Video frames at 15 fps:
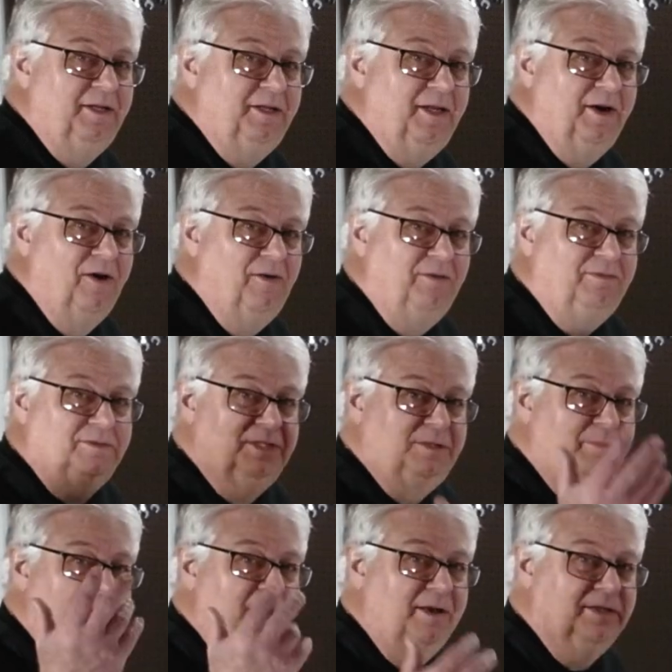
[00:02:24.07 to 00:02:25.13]
you know,
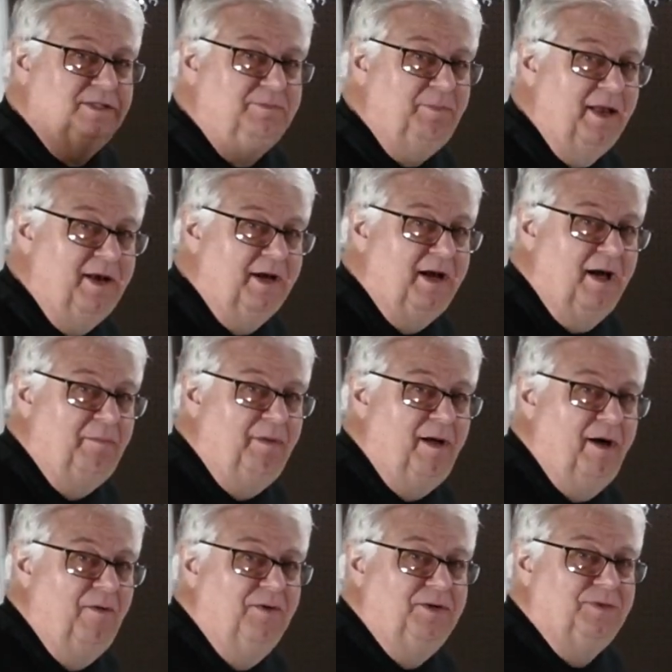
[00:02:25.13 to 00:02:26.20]
spend, spend a couple
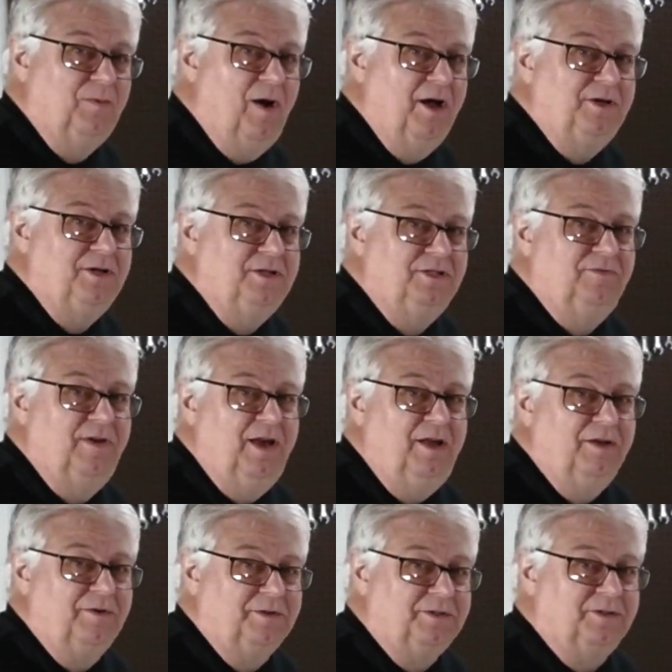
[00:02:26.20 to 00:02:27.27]
hours watching his
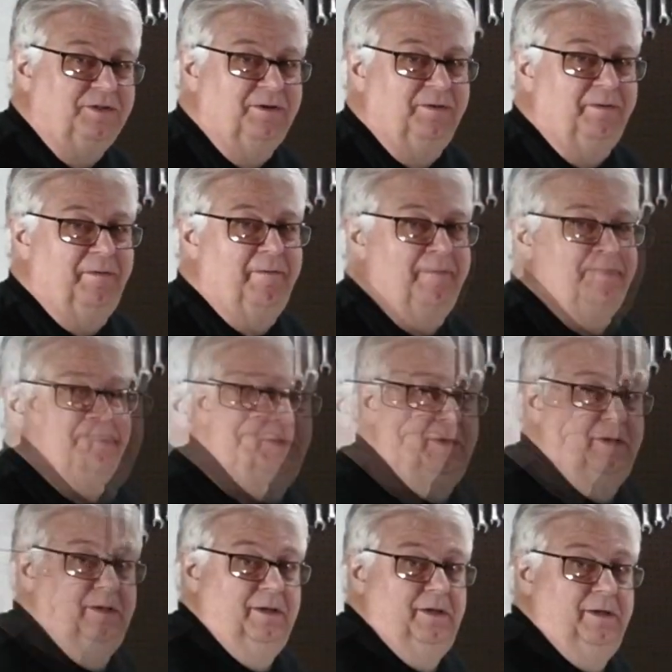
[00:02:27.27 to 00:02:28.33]
videos.
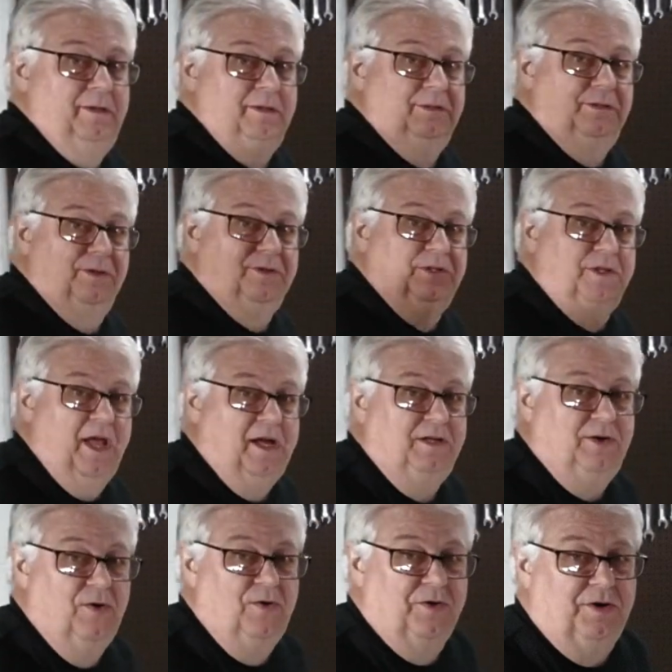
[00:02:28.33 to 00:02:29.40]
So stay
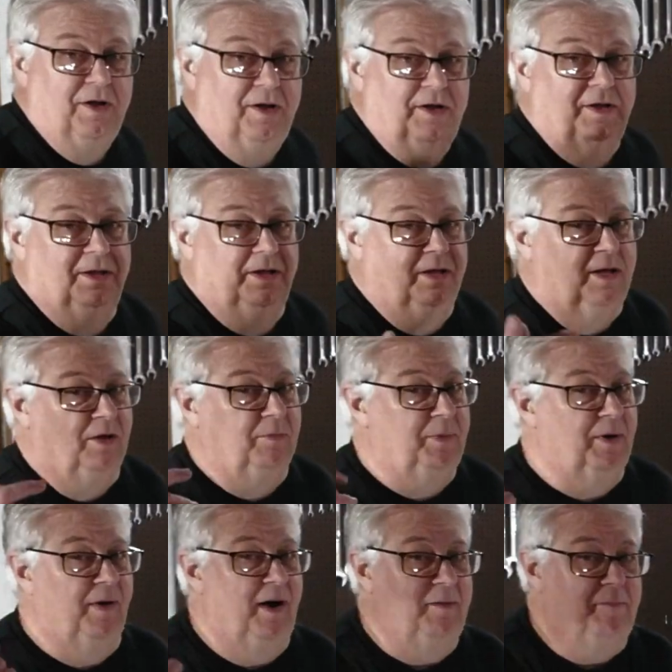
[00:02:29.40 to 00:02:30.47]
tuned. He'll be
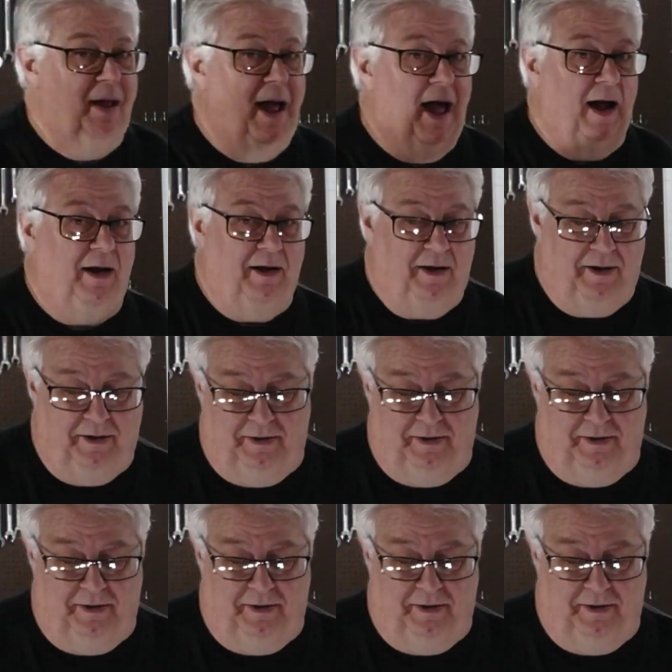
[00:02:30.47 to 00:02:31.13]
right back.